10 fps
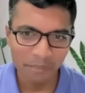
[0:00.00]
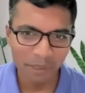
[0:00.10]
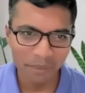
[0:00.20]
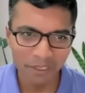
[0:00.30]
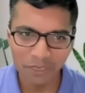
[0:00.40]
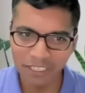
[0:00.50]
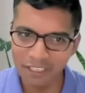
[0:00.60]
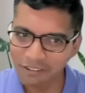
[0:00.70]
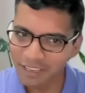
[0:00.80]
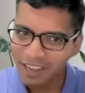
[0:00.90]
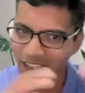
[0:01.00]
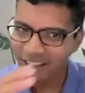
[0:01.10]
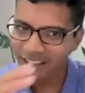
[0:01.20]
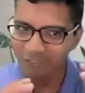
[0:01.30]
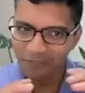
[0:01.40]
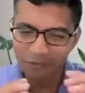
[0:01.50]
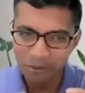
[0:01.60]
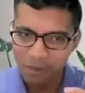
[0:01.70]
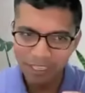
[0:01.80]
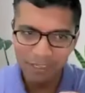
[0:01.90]
Maybe you can give like a high level
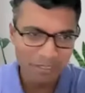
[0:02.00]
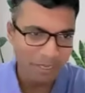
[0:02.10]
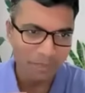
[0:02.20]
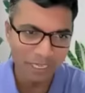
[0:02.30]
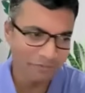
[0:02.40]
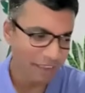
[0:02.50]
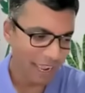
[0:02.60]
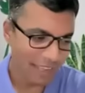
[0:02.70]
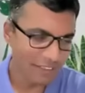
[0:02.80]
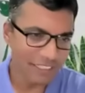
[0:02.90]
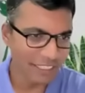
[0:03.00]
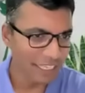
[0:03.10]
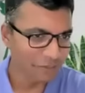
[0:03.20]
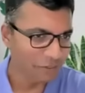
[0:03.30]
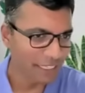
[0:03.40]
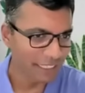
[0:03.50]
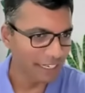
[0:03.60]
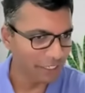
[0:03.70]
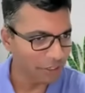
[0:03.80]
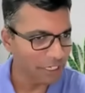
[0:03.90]
view, like, you know, somebody if has anything, I think we can
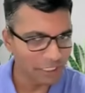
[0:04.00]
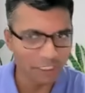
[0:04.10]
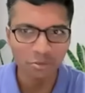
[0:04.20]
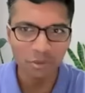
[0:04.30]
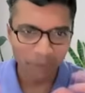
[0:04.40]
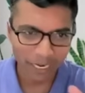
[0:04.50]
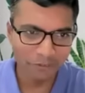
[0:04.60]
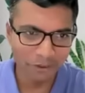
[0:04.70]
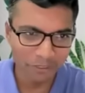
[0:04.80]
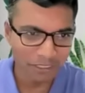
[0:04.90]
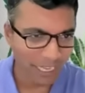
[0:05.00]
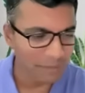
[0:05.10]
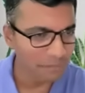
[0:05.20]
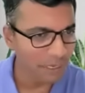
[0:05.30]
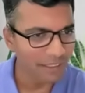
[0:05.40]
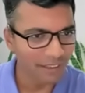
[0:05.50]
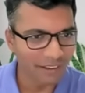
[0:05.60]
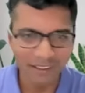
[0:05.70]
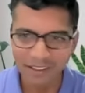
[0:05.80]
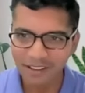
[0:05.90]
connect on it, just to be mindful of the time, like
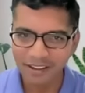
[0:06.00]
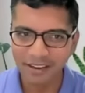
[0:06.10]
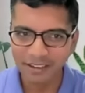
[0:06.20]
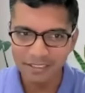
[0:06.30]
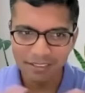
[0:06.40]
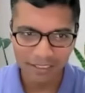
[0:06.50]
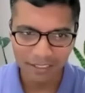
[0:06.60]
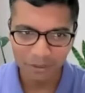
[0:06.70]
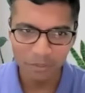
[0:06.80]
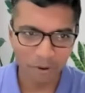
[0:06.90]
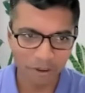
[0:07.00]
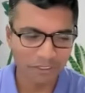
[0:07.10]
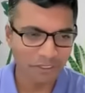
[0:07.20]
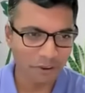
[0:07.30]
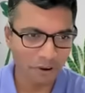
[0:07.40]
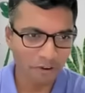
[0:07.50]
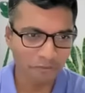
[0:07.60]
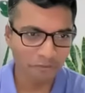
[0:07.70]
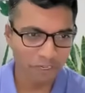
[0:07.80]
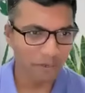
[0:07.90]
at least like, you know, the process of
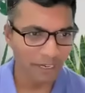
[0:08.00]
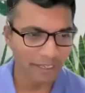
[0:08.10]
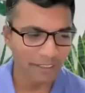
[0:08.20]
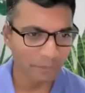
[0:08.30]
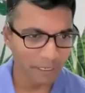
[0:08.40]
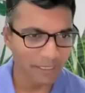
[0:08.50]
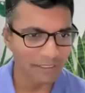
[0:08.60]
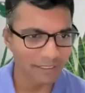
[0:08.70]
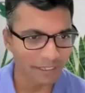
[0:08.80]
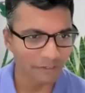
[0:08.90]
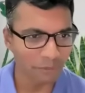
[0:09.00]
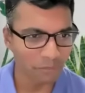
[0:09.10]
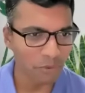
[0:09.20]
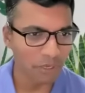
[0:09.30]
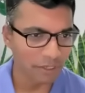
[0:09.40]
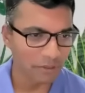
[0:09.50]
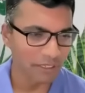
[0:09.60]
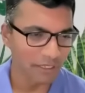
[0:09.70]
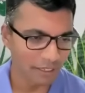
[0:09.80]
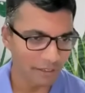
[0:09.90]
relocating the pets from UK to
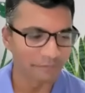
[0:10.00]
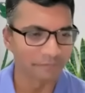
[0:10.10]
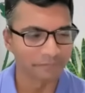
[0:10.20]
India.